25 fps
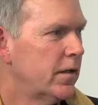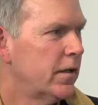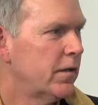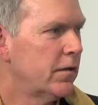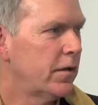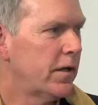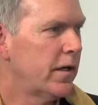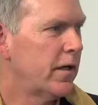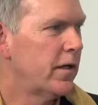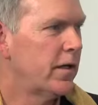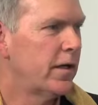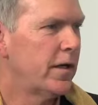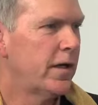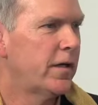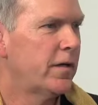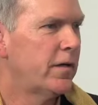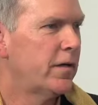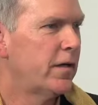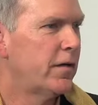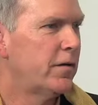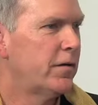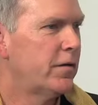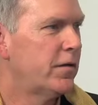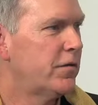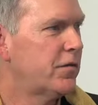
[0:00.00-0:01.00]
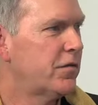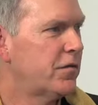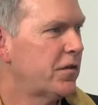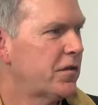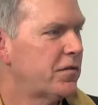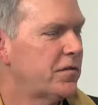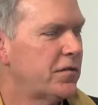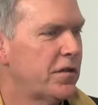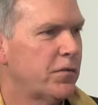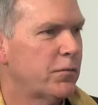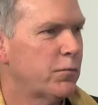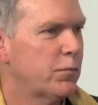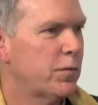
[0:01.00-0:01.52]
You know, and, and the, the
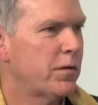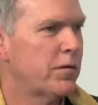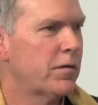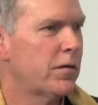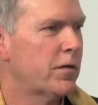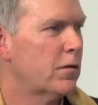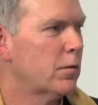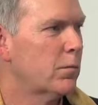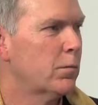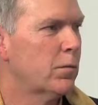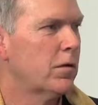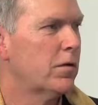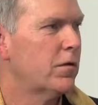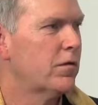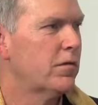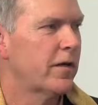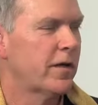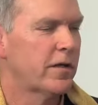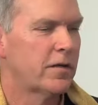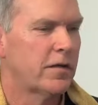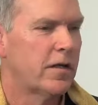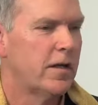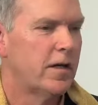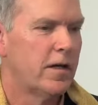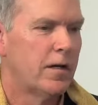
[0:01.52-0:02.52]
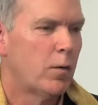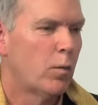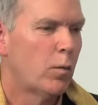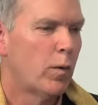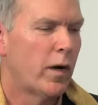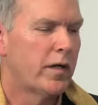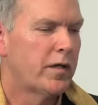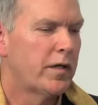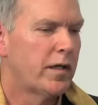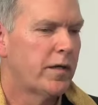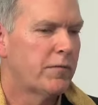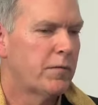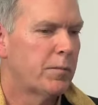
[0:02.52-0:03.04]
63 Thunderbird is like,
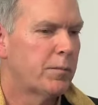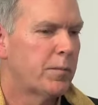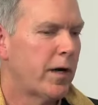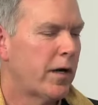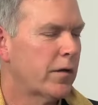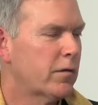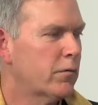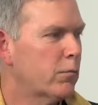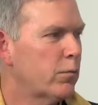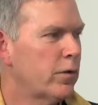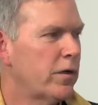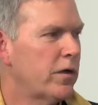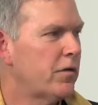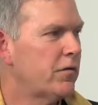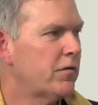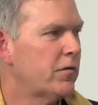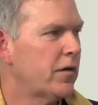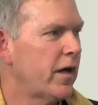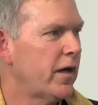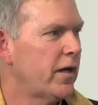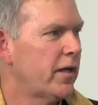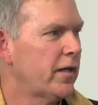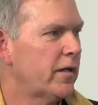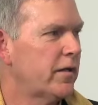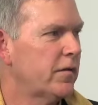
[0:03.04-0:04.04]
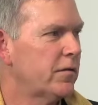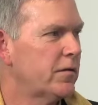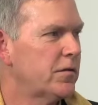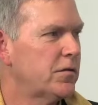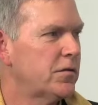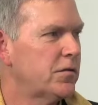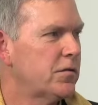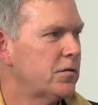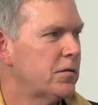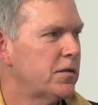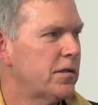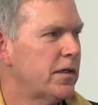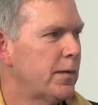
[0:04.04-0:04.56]
why'd they even bother redesigning it? They
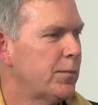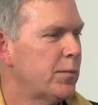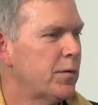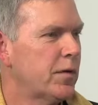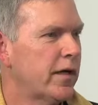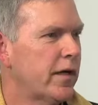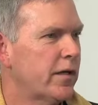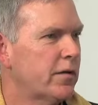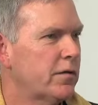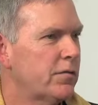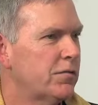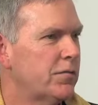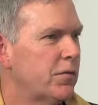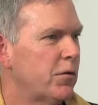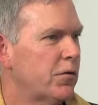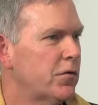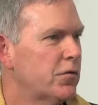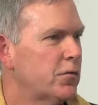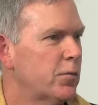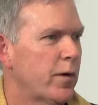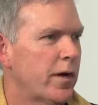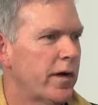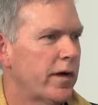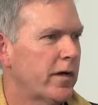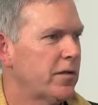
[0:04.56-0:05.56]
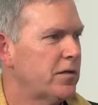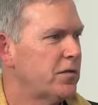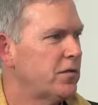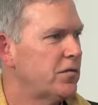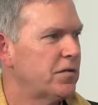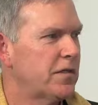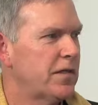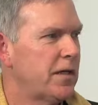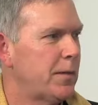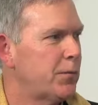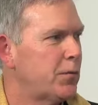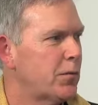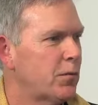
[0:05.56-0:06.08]
just keep it like the Volkswagen,
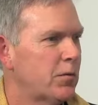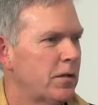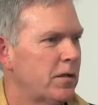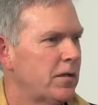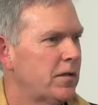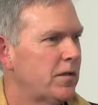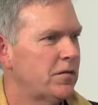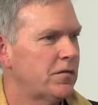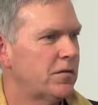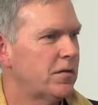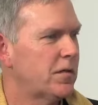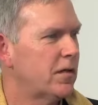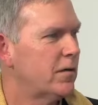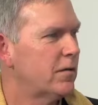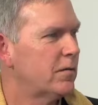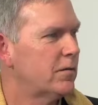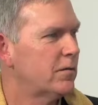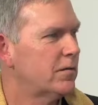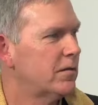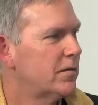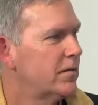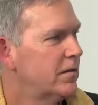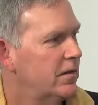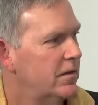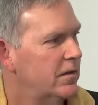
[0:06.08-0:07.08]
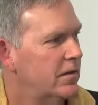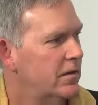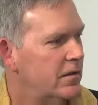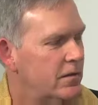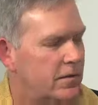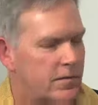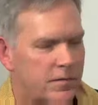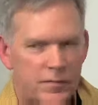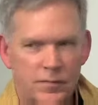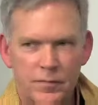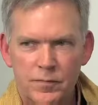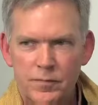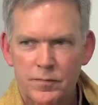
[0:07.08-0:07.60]
just keep turning these, you know.
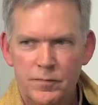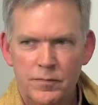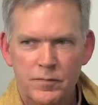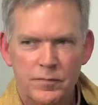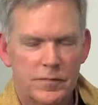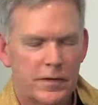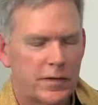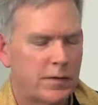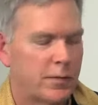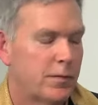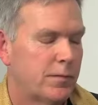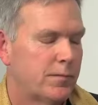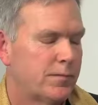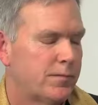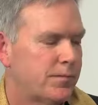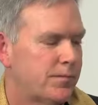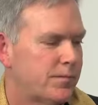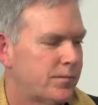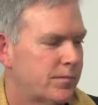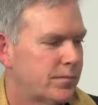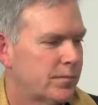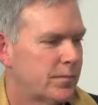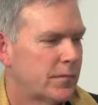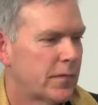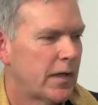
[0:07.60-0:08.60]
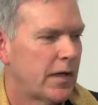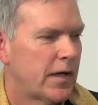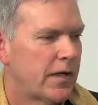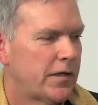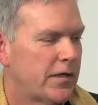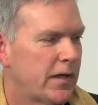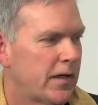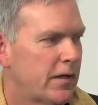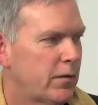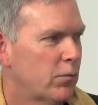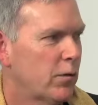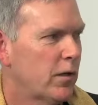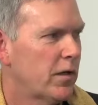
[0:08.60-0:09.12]
Hmm. I
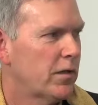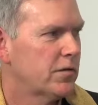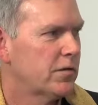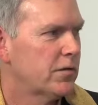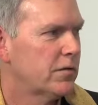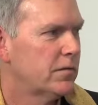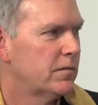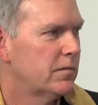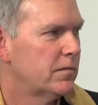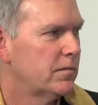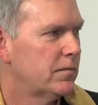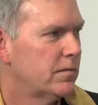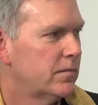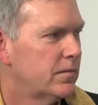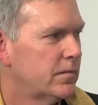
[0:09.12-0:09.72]
digress